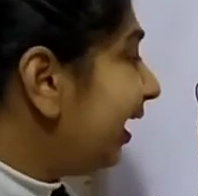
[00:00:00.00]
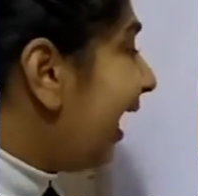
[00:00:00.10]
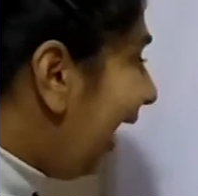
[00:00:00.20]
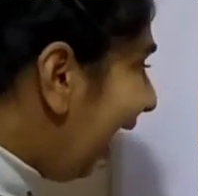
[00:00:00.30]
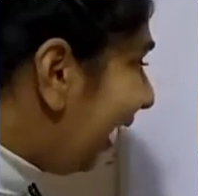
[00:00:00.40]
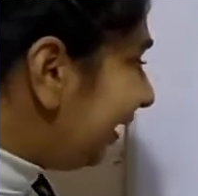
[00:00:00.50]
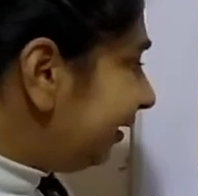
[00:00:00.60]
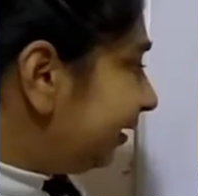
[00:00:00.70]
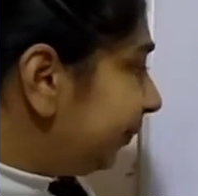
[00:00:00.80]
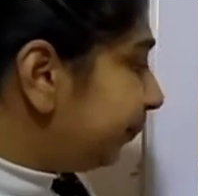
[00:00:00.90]
And
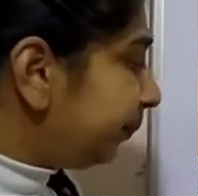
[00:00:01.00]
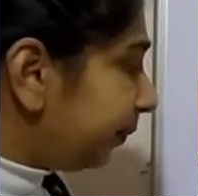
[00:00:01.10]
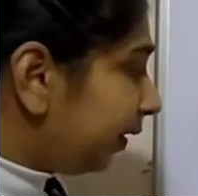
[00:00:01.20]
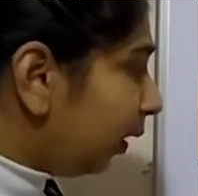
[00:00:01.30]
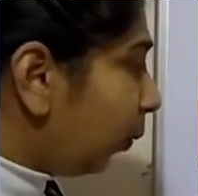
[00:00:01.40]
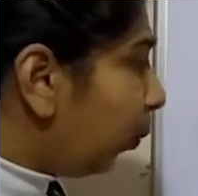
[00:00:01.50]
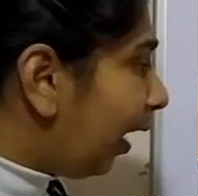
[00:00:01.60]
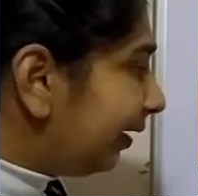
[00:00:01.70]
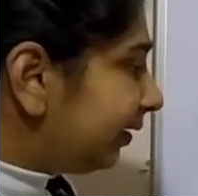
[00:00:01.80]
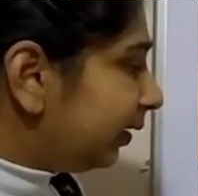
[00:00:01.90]

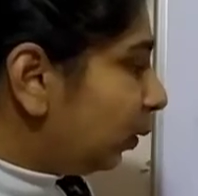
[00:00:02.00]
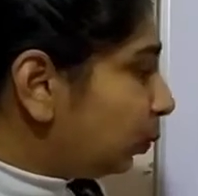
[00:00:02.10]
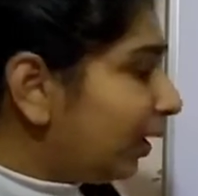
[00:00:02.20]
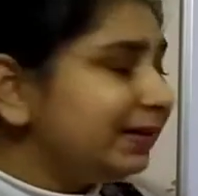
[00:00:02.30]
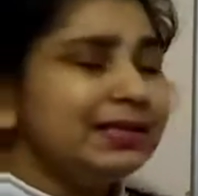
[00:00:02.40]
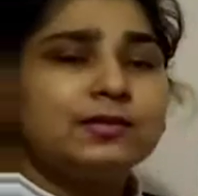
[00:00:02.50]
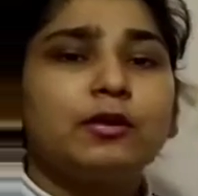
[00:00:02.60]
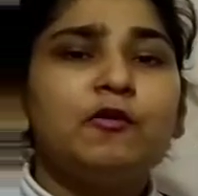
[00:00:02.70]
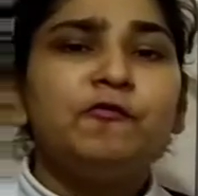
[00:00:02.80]
what is the